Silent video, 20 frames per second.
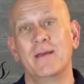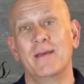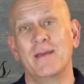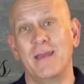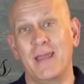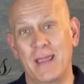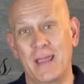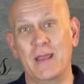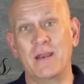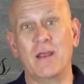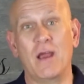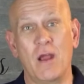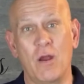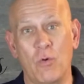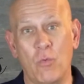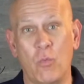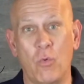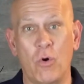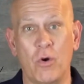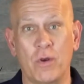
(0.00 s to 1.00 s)
and our
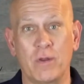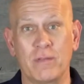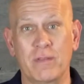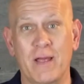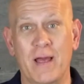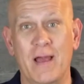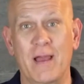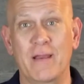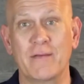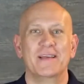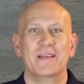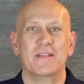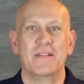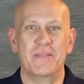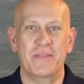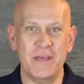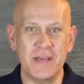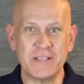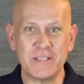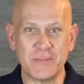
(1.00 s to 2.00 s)
work lives.
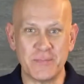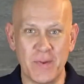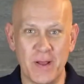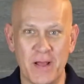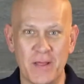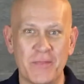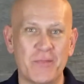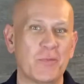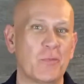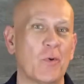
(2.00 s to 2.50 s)
This month,